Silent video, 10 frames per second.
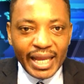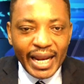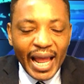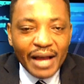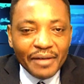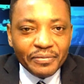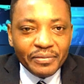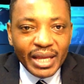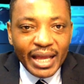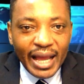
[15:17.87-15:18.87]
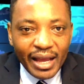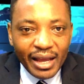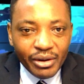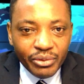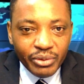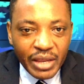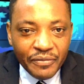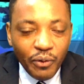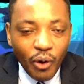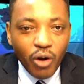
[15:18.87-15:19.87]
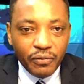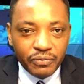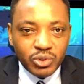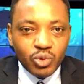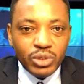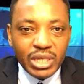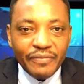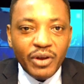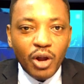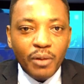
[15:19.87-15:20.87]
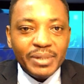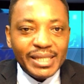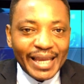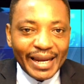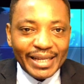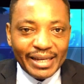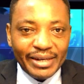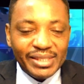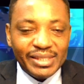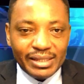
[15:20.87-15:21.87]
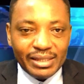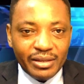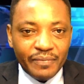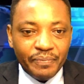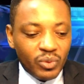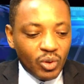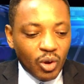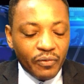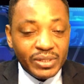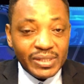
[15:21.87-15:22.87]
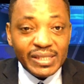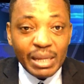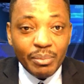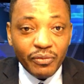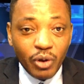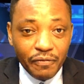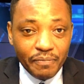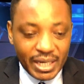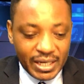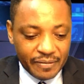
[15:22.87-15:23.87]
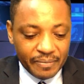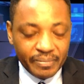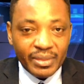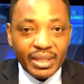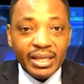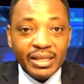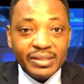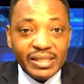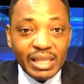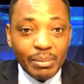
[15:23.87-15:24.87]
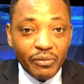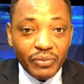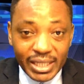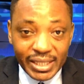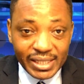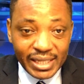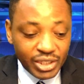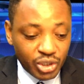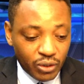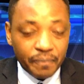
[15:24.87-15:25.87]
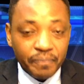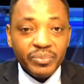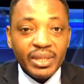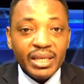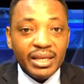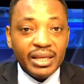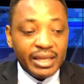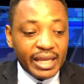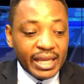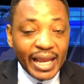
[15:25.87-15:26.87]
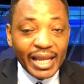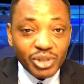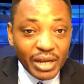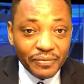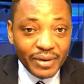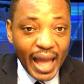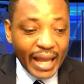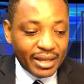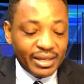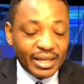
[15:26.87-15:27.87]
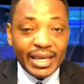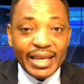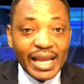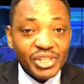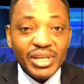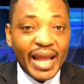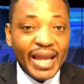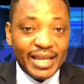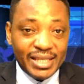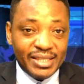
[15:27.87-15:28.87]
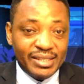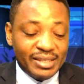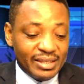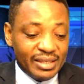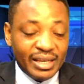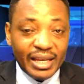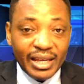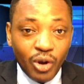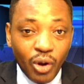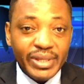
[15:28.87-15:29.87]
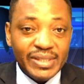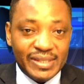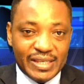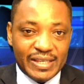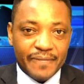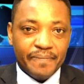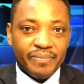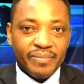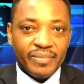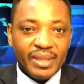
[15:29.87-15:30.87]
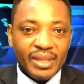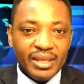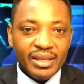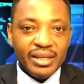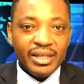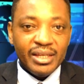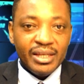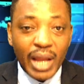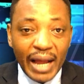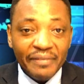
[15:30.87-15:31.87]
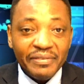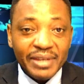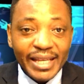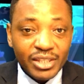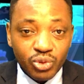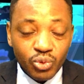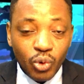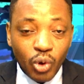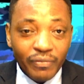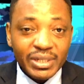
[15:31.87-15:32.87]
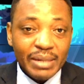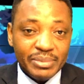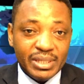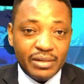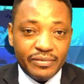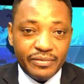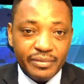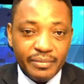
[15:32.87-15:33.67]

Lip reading: that have evolved to develop this characteristic of a system of government, system of legislature, a national flag, a national identity, currency, should have the right to govern themselves.